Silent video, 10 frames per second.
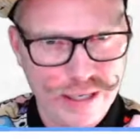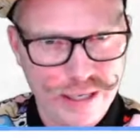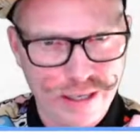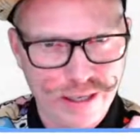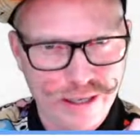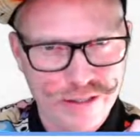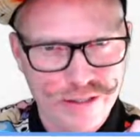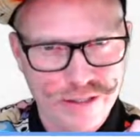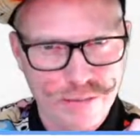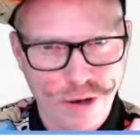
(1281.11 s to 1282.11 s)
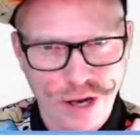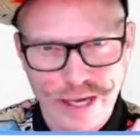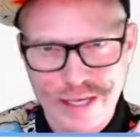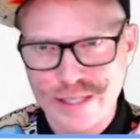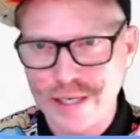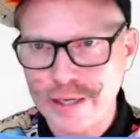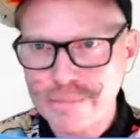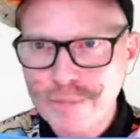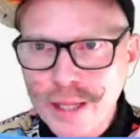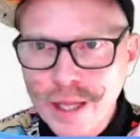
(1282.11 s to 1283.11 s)
And I'm going to do some eyes here.
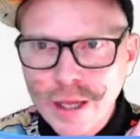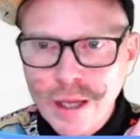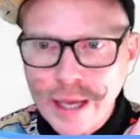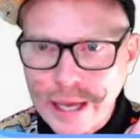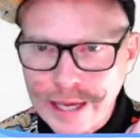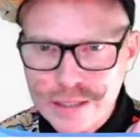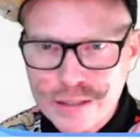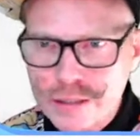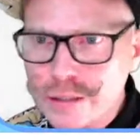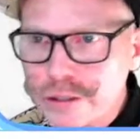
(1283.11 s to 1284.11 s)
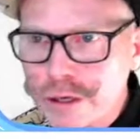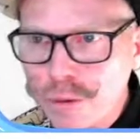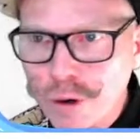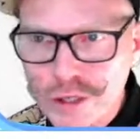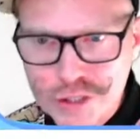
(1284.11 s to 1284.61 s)
And you know what?